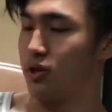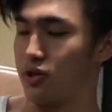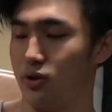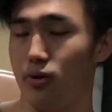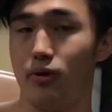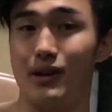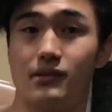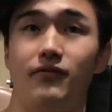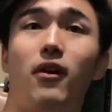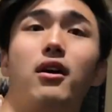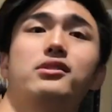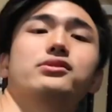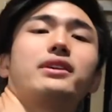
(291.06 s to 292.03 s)
your shoulder as
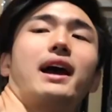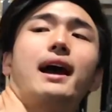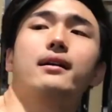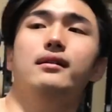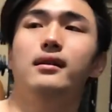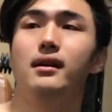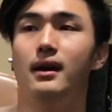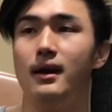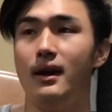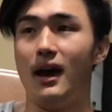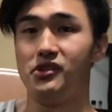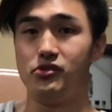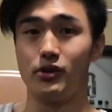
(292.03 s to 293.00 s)
far as you can,
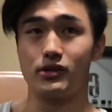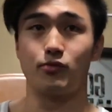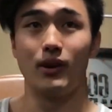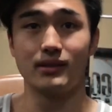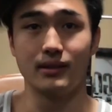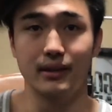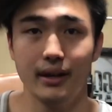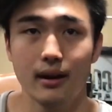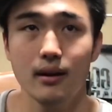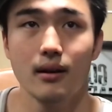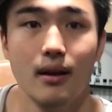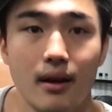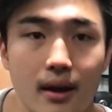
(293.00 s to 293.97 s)
and you just rest it here,
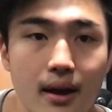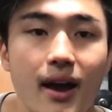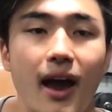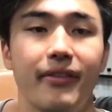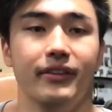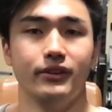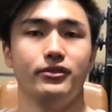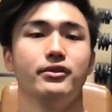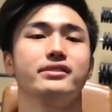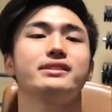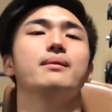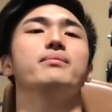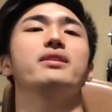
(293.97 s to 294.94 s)
and then you do the
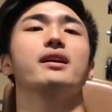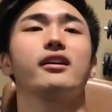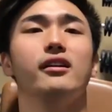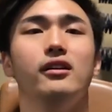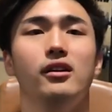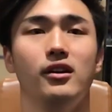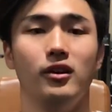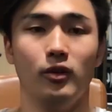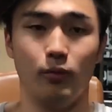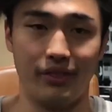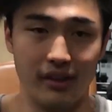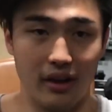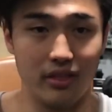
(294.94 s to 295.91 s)
same thing
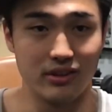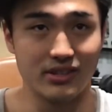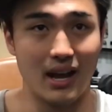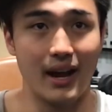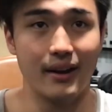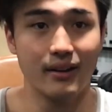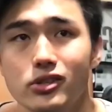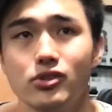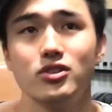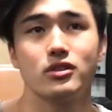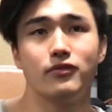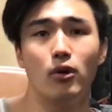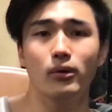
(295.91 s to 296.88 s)
with the other side. So
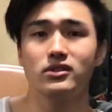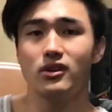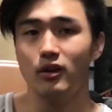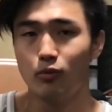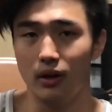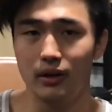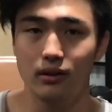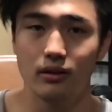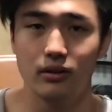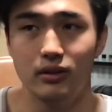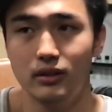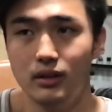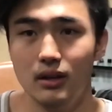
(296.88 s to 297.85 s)
just focus on one.
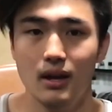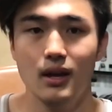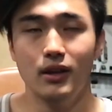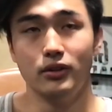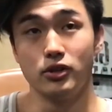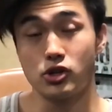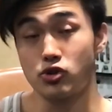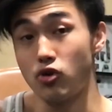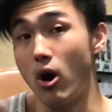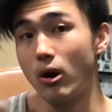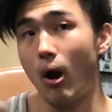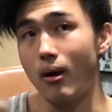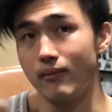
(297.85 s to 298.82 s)
Do your
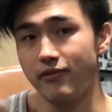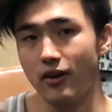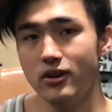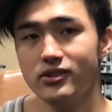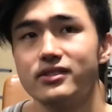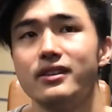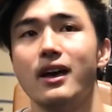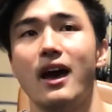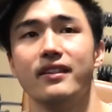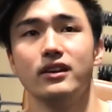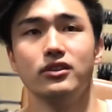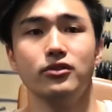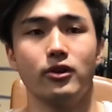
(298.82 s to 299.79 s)
strong arm first,
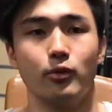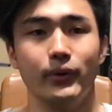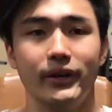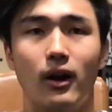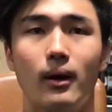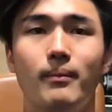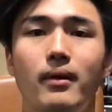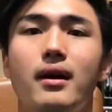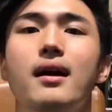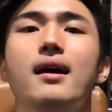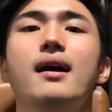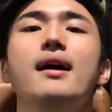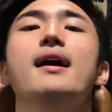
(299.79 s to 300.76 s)
and then you do your weak arm,
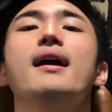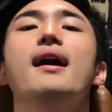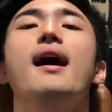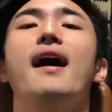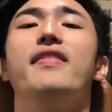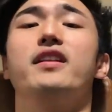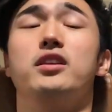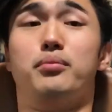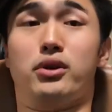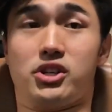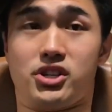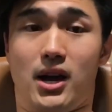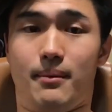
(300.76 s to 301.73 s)
and then you
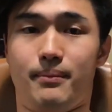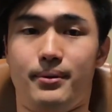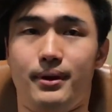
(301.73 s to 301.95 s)
push up.